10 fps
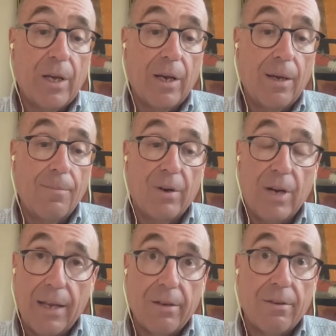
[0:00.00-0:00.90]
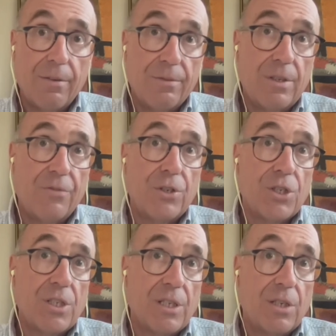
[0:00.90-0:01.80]
Um, there are other
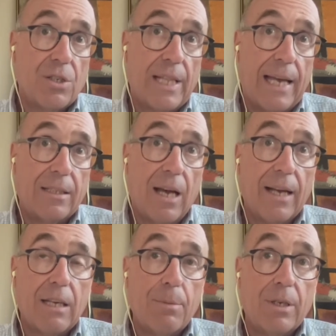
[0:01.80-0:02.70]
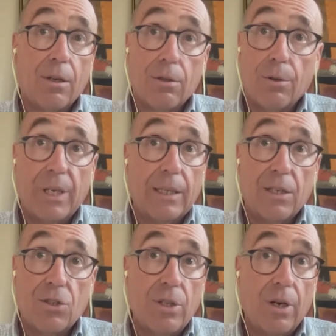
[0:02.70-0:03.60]
deficiencies in that document,
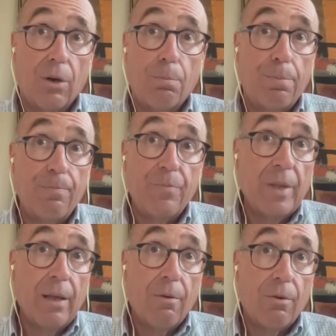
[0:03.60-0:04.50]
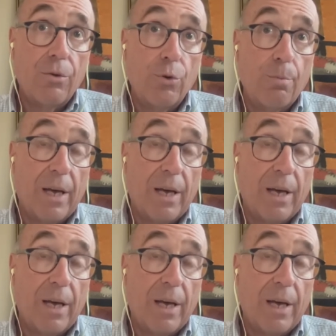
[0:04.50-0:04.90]
including there's no new